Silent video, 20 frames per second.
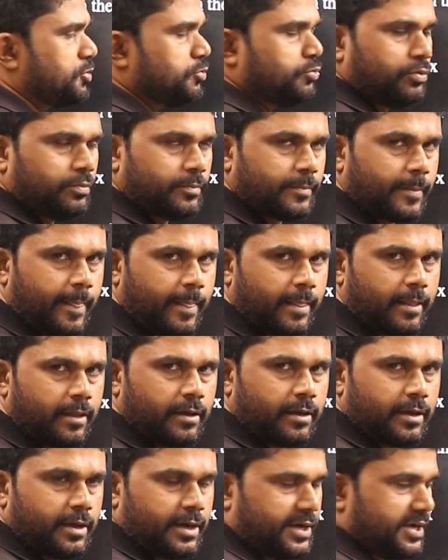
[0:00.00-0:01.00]
to
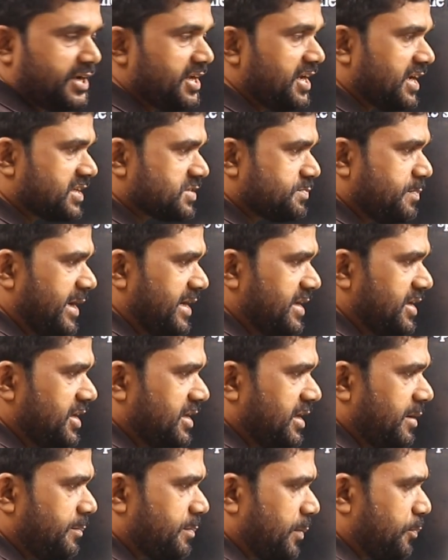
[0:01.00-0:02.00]
dx by
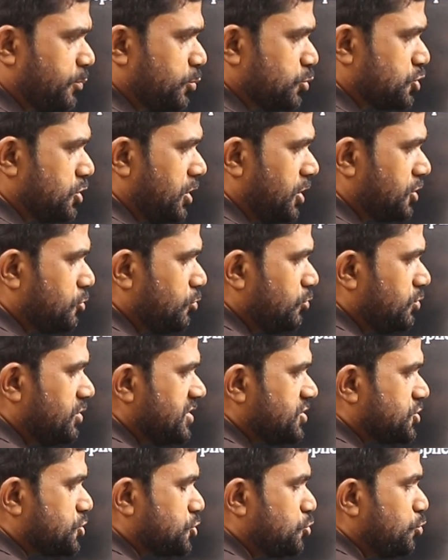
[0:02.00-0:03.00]
dt proportional to
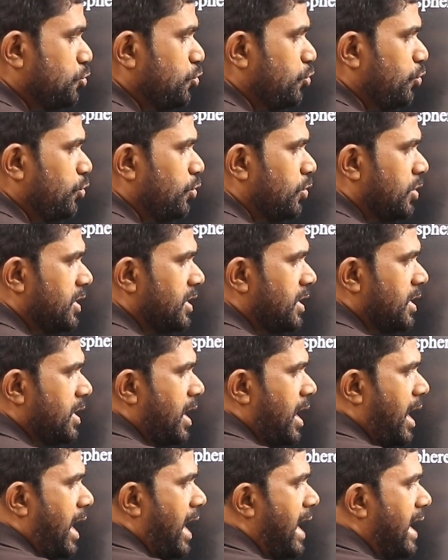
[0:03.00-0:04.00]
this 2
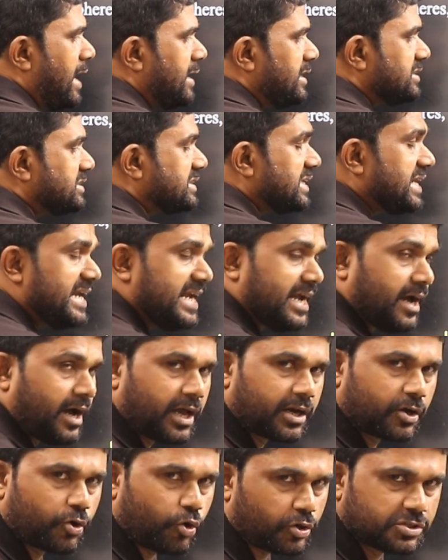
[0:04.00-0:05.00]
and 3
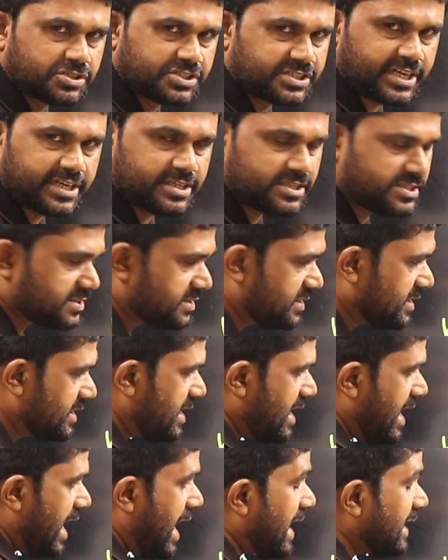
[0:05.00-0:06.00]
are constants,
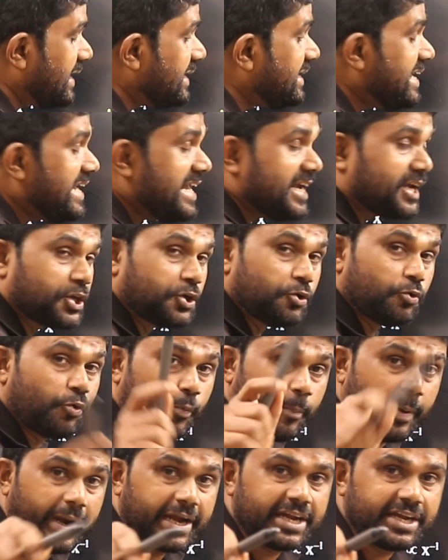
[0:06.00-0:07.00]
and
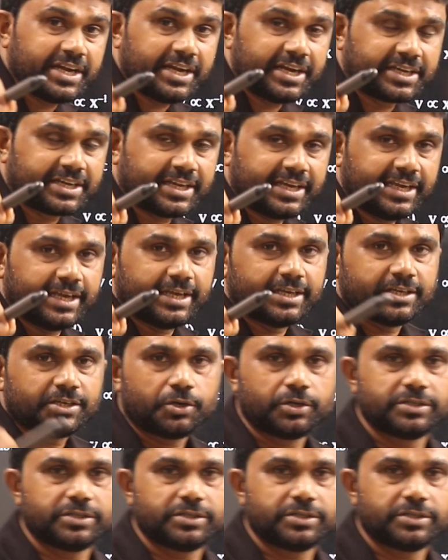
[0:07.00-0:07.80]
dq by dt,